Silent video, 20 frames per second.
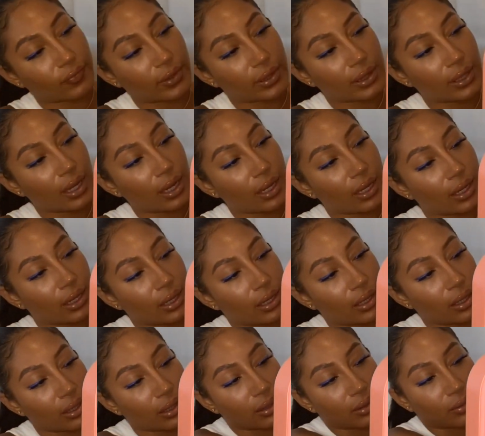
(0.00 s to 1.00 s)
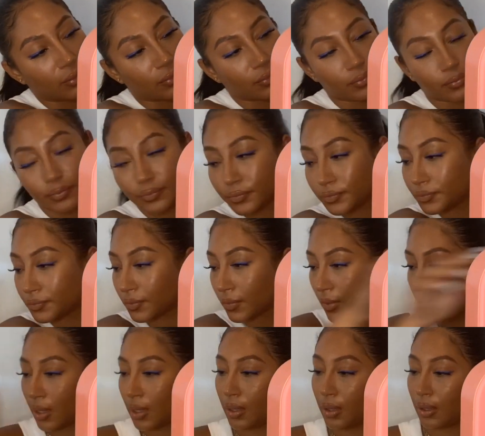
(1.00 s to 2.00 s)
fit that,
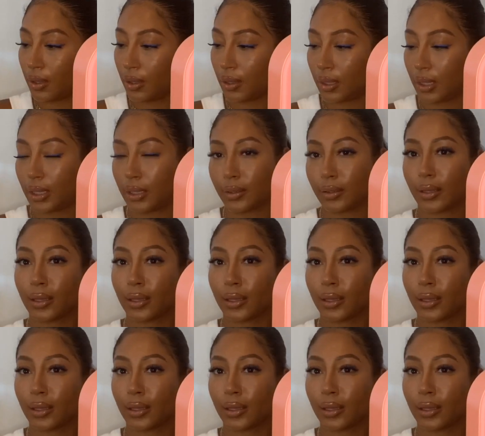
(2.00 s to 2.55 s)
and